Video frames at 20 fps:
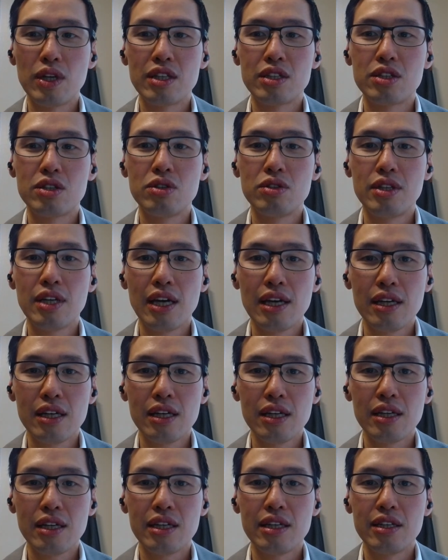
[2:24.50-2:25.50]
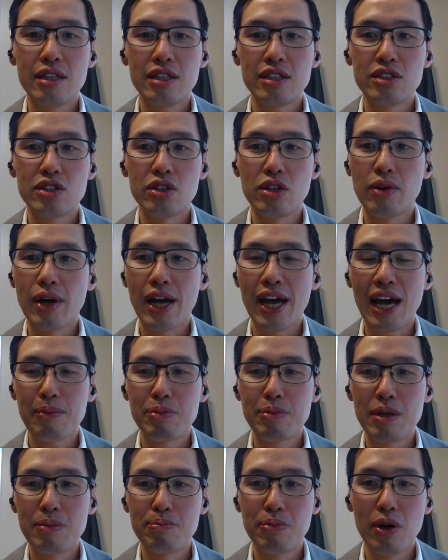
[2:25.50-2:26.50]
today is,
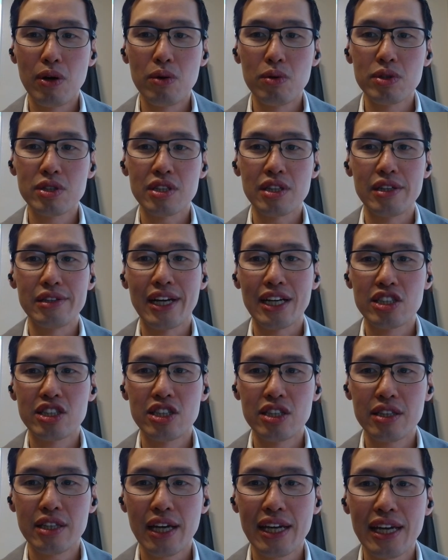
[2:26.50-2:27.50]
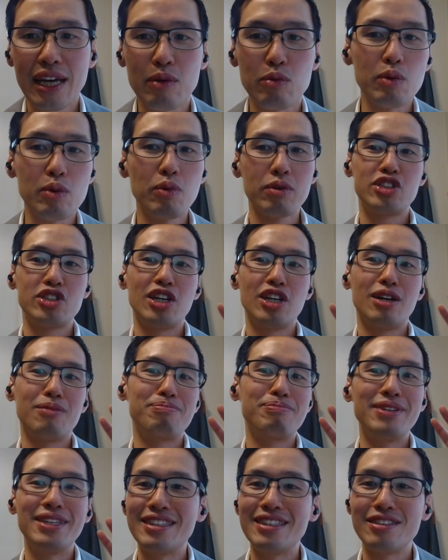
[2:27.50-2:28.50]
happy post-election day, and we won't jump
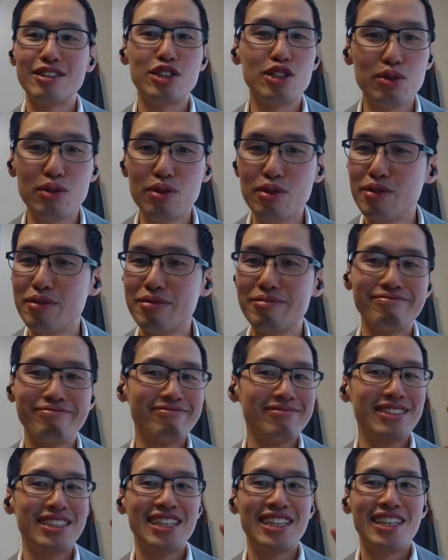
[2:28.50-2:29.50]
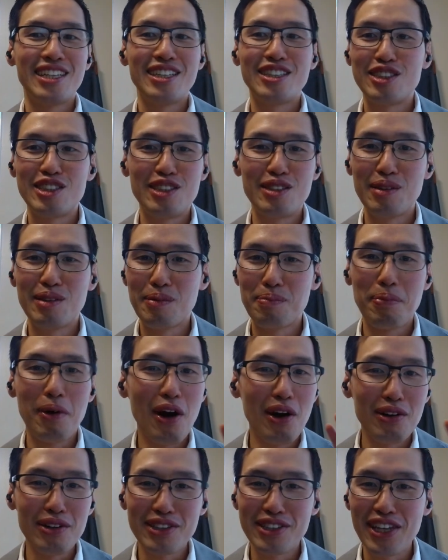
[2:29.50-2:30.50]
into
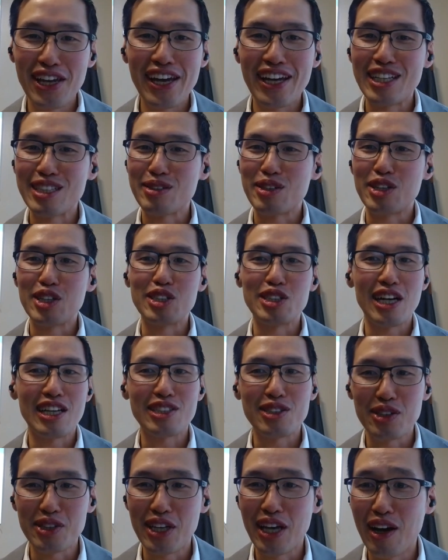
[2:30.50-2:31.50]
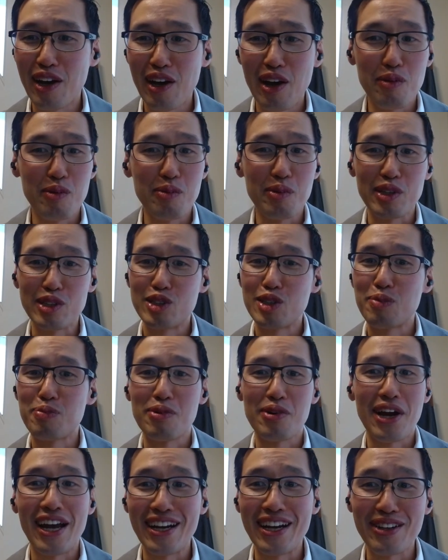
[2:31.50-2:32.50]
politics because that's going to get everyone super
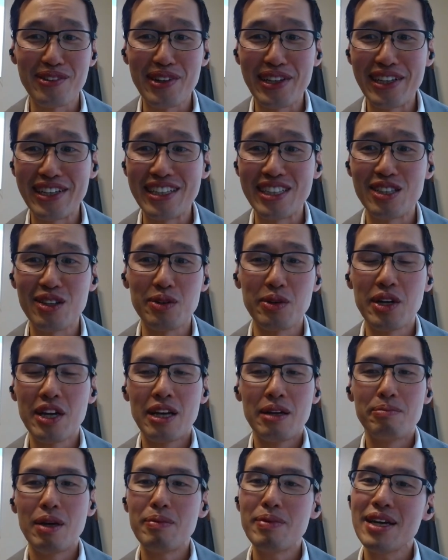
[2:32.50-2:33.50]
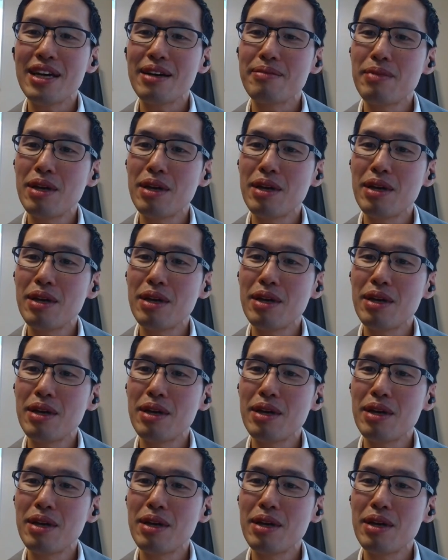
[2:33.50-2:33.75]
angry. So maybe